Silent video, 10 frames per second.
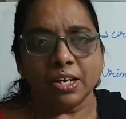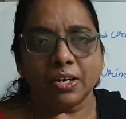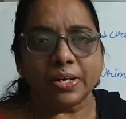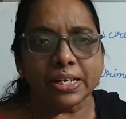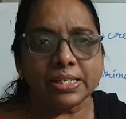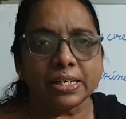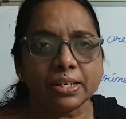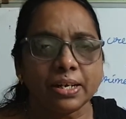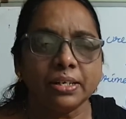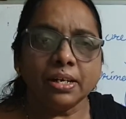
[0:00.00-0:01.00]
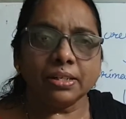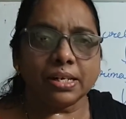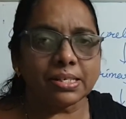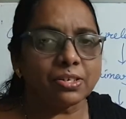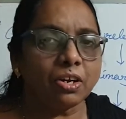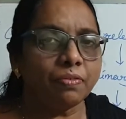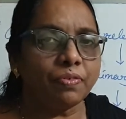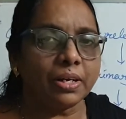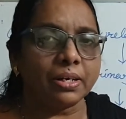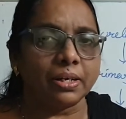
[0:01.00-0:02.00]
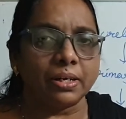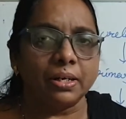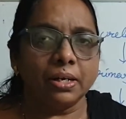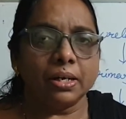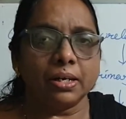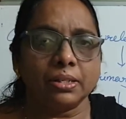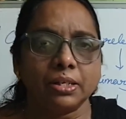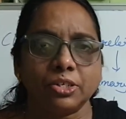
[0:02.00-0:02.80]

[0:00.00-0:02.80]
Okay, children, that's all for the